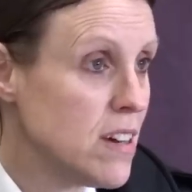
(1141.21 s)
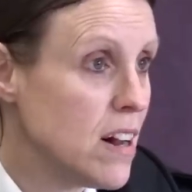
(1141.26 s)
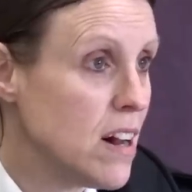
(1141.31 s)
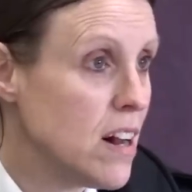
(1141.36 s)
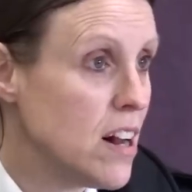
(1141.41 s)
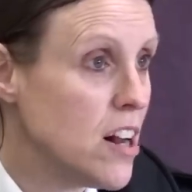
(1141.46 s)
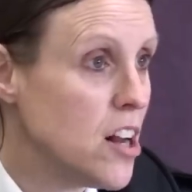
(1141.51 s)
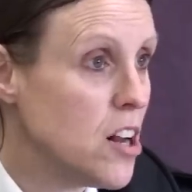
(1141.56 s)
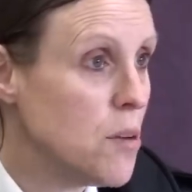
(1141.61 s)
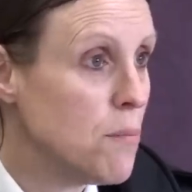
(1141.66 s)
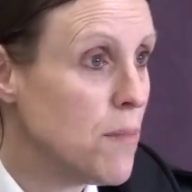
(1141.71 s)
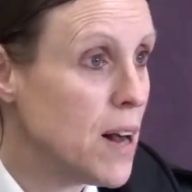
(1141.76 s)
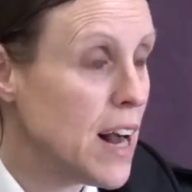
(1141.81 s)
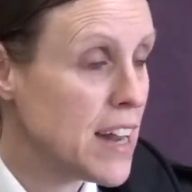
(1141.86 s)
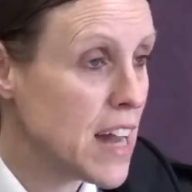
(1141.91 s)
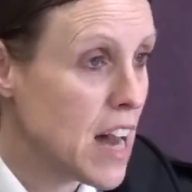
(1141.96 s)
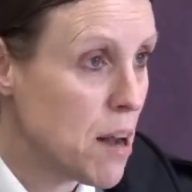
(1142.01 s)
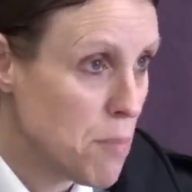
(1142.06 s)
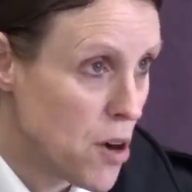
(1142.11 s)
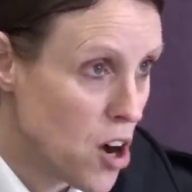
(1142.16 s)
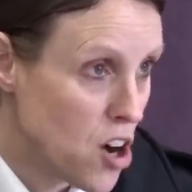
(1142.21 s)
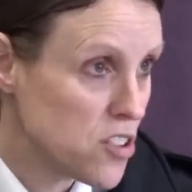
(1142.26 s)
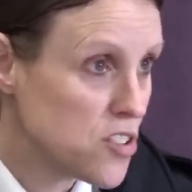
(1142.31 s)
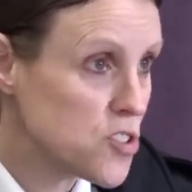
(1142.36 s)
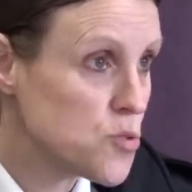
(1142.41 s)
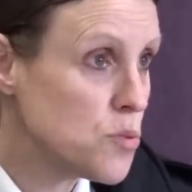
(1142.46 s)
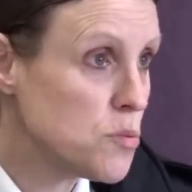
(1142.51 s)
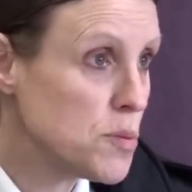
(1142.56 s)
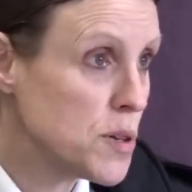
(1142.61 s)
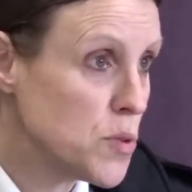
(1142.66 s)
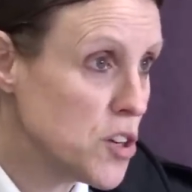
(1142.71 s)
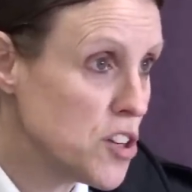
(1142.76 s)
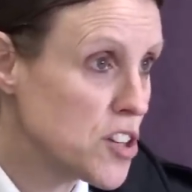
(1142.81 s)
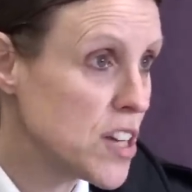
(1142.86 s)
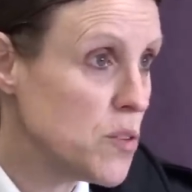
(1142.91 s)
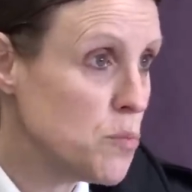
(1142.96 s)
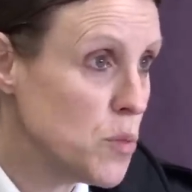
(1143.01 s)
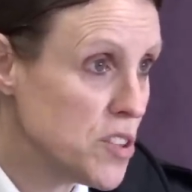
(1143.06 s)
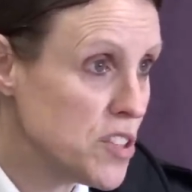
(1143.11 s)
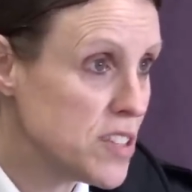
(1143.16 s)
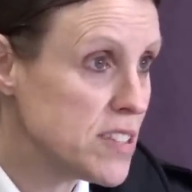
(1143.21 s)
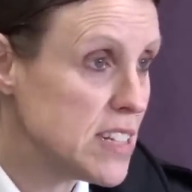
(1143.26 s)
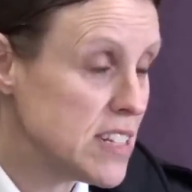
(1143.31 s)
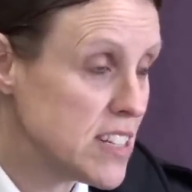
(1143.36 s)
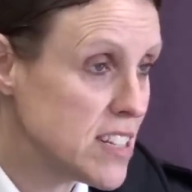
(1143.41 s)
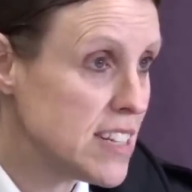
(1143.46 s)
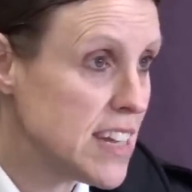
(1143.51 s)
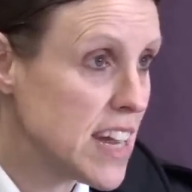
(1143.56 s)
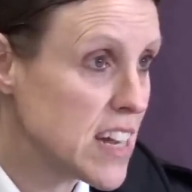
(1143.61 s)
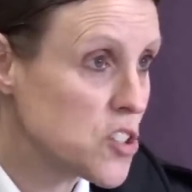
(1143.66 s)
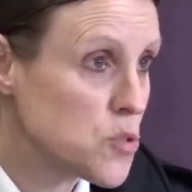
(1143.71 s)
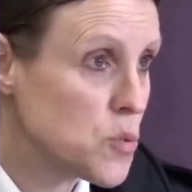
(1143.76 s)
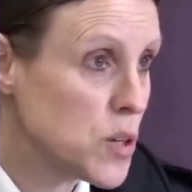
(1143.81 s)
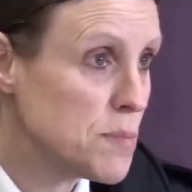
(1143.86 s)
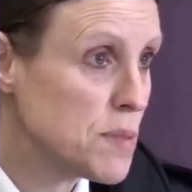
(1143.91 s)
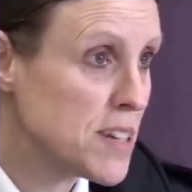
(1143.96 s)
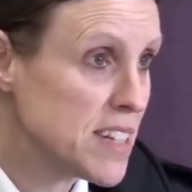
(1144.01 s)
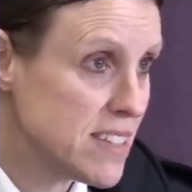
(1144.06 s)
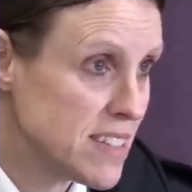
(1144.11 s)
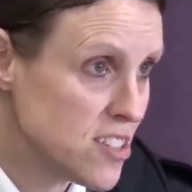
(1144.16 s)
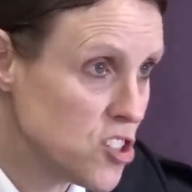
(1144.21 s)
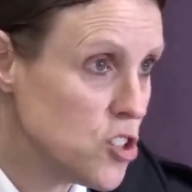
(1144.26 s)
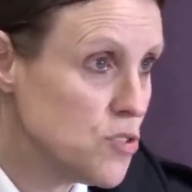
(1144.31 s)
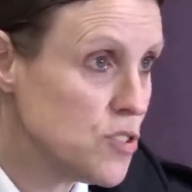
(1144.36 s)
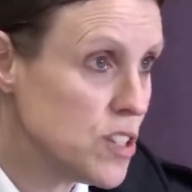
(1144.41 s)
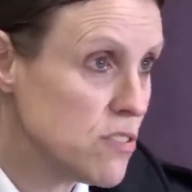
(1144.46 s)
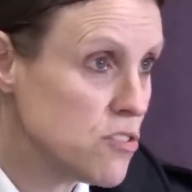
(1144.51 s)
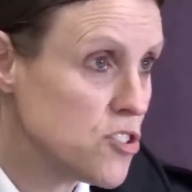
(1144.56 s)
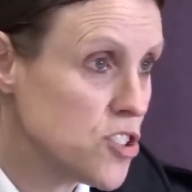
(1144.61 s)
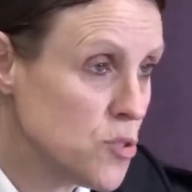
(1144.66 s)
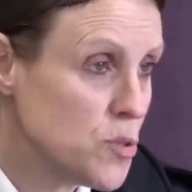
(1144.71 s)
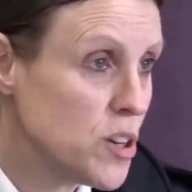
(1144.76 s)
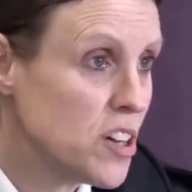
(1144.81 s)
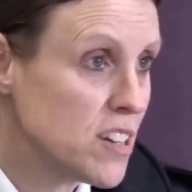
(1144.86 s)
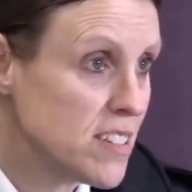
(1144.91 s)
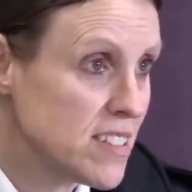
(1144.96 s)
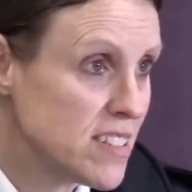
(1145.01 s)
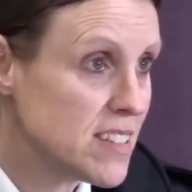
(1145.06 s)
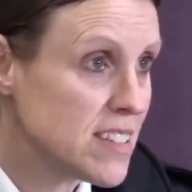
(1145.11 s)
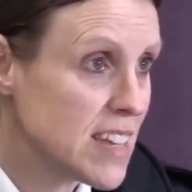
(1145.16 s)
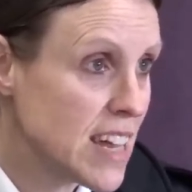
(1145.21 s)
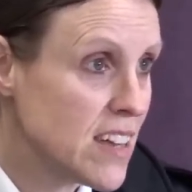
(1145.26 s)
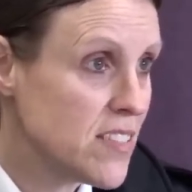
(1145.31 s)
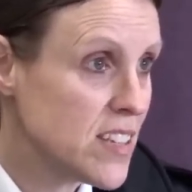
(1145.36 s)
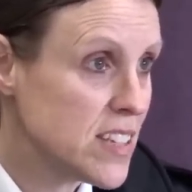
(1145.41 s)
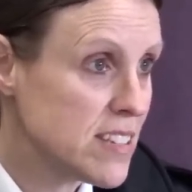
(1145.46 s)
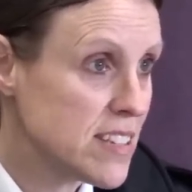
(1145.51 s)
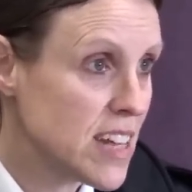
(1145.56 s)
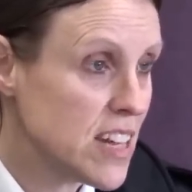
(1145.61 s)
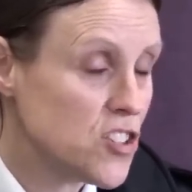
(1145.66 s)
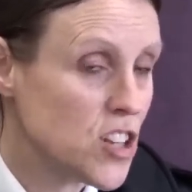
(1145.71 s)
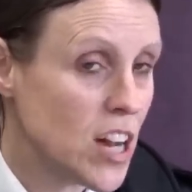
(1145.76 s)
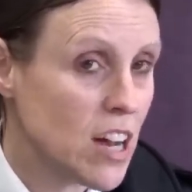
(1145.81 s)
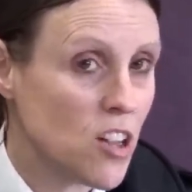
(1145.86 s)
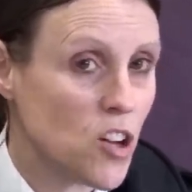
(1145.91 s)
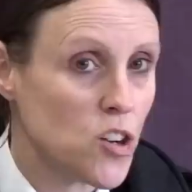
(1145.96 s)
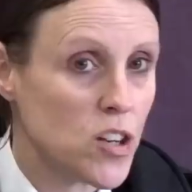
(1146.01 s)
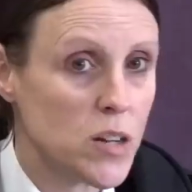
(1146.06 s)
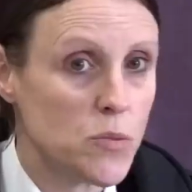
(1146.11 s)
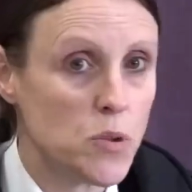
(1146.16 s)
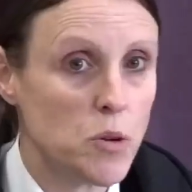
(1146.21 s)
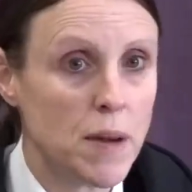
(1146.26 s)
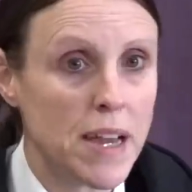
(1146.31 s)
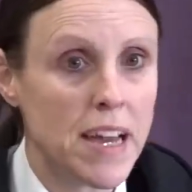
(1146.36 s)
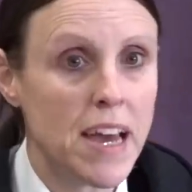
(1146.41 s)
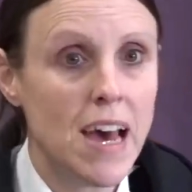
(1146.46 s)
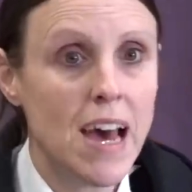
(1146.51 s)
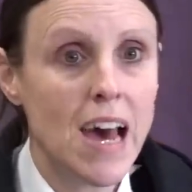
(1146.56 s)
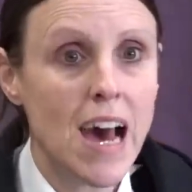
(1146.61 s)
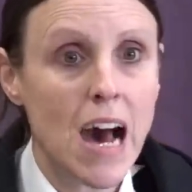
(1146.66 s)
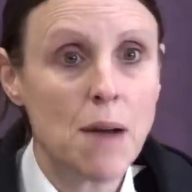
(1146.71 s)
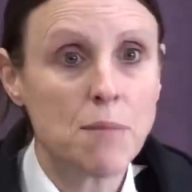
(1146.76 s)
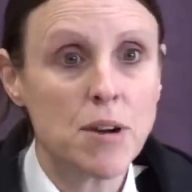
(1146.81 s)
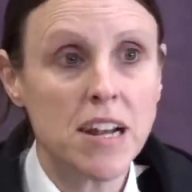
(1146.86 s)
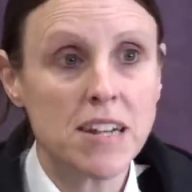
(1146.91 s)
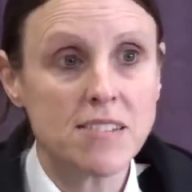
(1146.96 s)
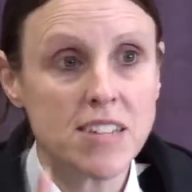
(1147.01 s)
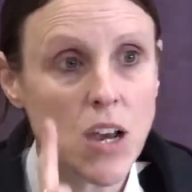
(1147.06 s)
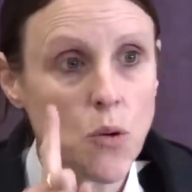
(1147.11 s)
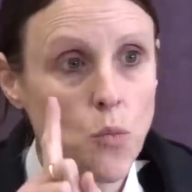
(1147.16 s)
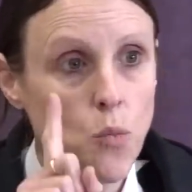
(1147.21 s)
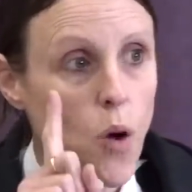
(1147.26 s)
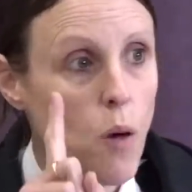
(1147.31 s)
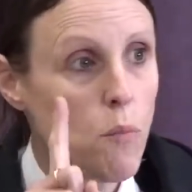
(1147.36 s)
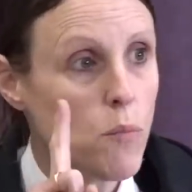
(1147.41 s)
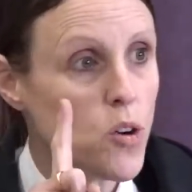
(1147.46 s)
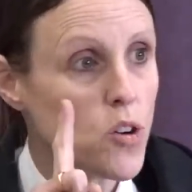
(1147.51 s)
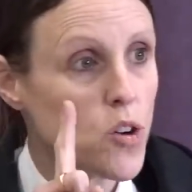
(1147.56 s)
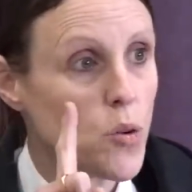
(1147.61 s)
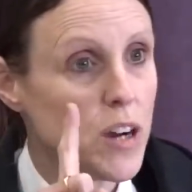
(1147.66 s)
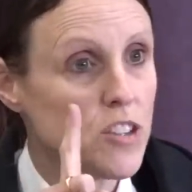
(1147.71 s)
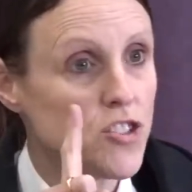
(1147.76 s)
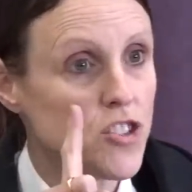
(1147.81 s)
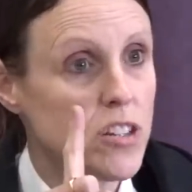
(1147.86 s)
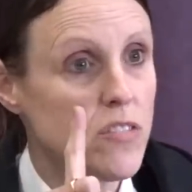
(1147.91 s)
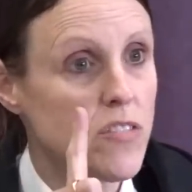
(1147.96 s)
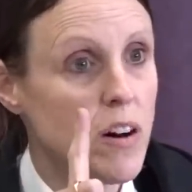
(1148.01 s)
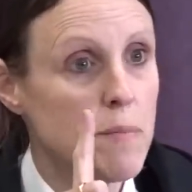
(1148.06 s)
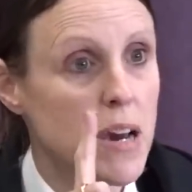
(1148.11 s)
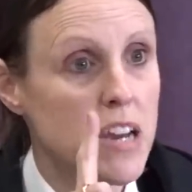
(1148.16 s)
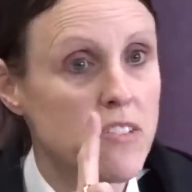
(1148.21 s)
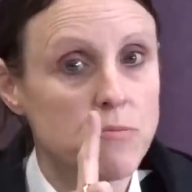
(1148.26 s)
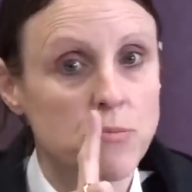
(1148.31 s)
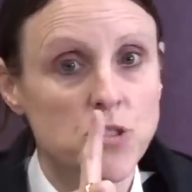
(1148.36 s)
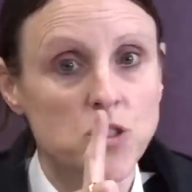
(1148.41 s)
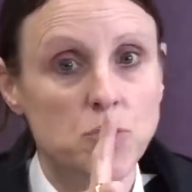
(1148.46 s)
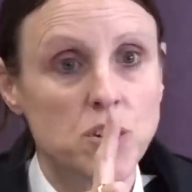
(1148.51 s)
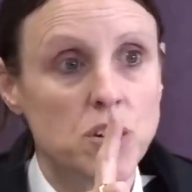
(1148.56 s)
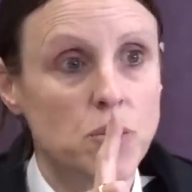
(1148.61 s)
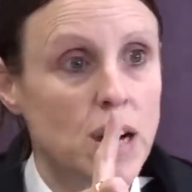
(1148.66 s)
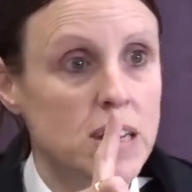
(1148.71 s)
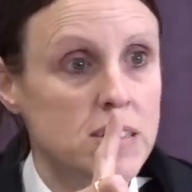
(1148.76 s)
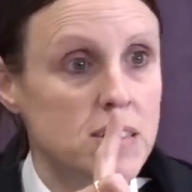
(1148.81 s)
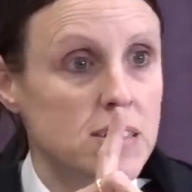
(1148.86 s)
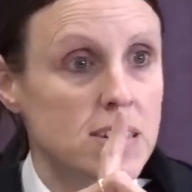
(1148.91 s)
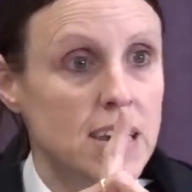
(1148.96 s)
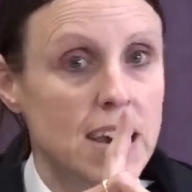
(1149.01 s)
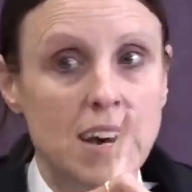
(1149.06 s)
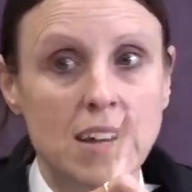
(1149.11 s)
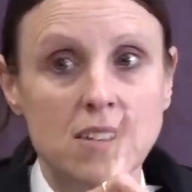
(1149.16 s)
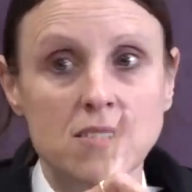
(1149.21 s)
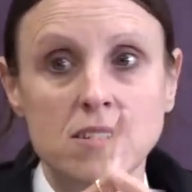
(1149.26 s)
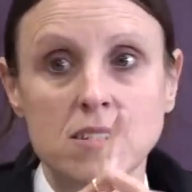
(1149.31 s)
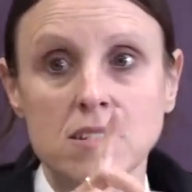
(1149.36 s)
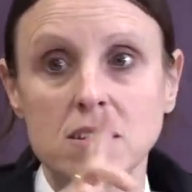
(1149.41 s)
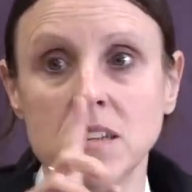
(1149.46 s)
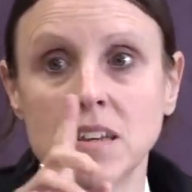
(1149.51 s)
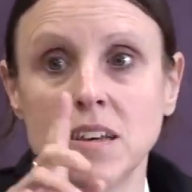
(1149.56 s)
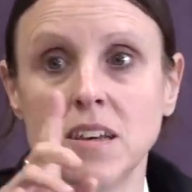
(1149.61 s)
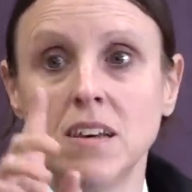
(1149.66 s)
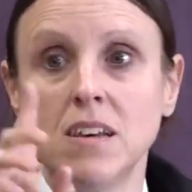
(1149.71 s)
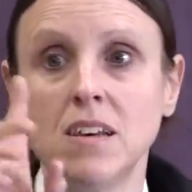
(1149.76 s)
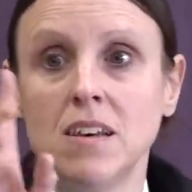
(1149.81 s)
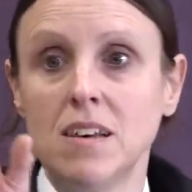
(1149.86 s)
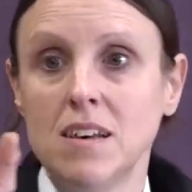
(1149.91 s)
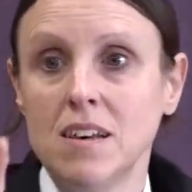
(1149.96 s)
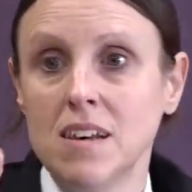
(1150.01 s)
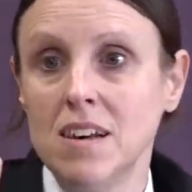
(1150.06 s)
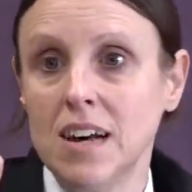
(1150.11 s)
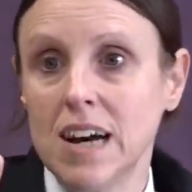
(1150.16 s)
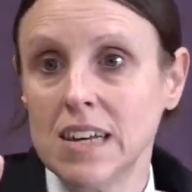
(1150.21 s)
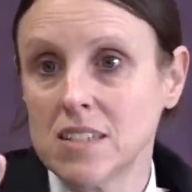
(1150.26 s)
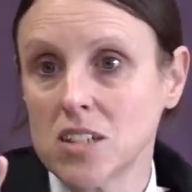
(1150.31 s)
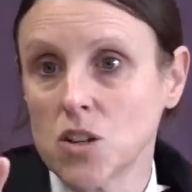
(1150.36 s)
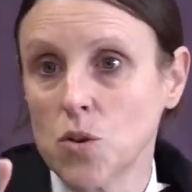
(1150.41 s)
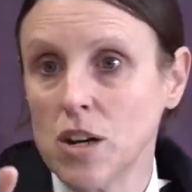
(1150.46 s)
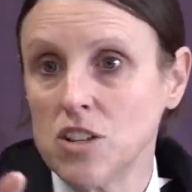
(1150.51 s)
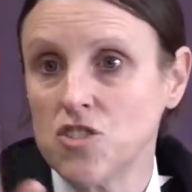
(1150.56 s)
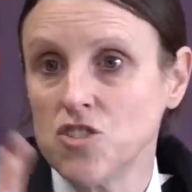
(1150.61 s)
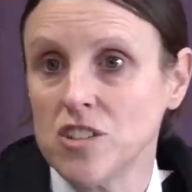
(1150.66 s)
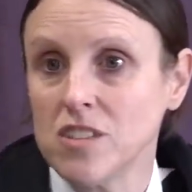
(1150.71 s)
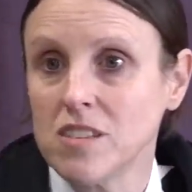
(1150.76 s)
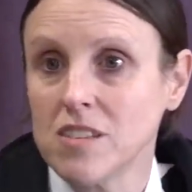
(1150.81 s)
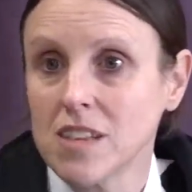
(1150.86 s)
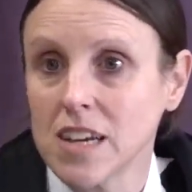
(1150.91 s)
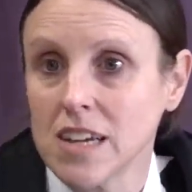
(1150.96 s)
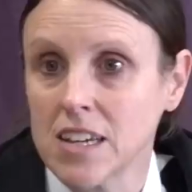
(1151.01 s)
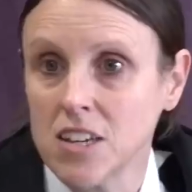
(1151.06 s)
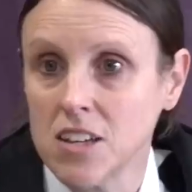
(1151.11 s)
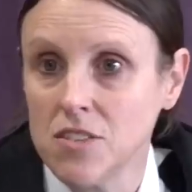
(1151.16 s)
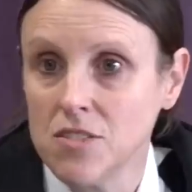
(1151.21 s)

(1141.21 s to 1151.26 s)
And our partners will be working with us into next week, but it's too early to say at this stage how long it will be. I'm going to take one more question, if I may, from someone who hasn't yet answered asked a question. Thank you.